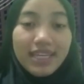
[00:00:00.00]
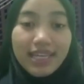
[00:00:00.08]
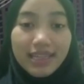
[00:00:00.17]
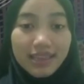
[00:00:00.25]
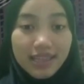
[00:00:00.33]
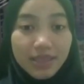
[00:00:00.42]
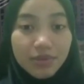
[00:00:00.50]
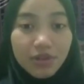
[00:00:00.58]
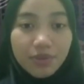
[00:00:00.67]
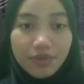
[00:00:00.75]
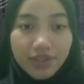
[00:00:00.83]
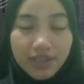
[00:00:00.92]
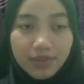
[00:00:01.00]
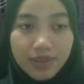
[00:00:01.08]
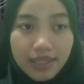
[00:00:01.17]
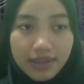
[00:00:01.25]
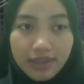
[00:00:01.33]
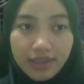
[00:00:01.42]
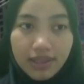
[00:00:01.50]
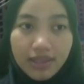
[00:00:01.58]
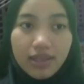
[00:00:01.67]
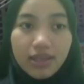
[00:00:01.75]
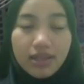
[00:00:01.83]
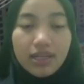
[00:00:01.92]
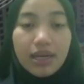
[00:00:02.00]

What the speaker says: In terms of profitability,